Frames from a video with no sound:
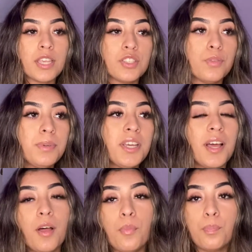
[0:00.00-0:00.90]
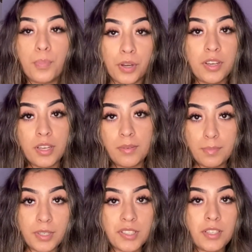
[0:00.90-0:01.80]
to be a book
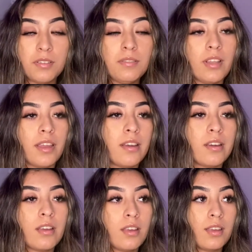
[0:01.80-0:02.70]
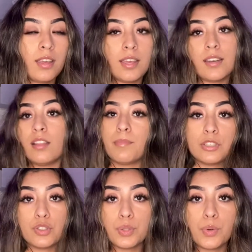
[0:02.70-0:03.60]
person, like in
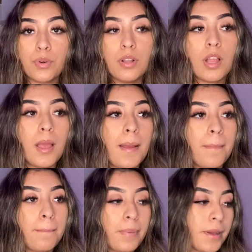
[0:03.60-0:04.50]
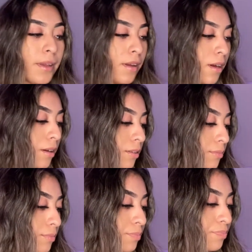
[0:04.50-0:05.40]
elementary school, but
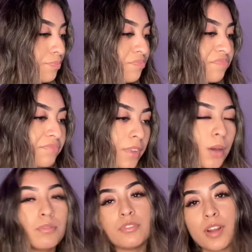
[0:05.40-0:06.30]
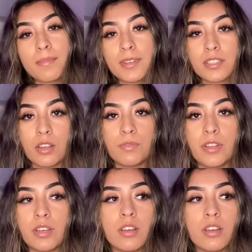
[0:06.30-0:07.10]
um, I would grab myself like